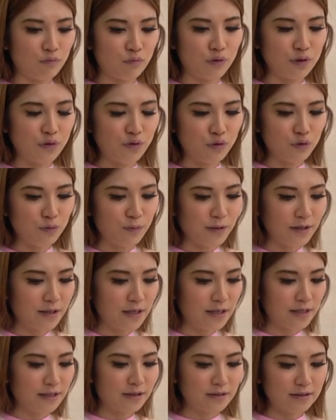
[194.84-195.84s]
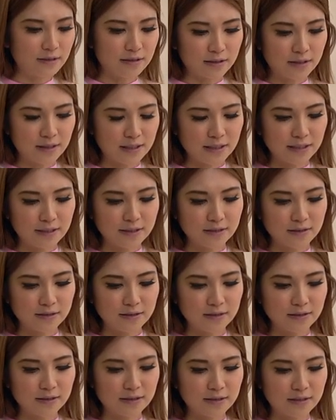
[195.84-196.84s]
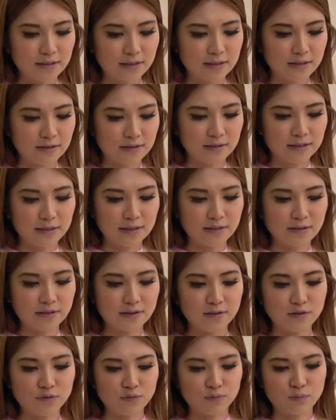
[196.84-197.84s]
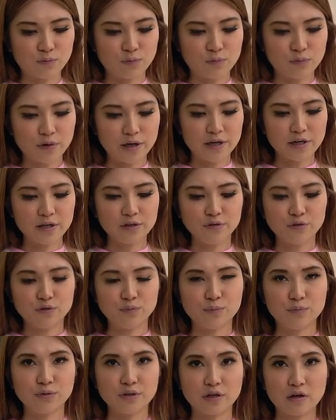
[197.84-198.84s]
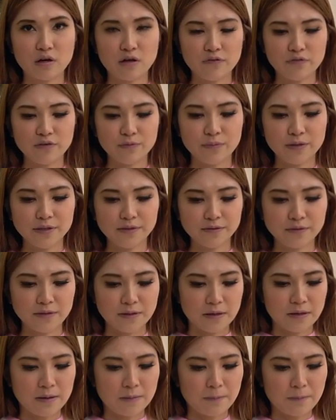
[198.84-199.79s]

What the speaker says: When you open it, the lid, this is where you put the coffee beans.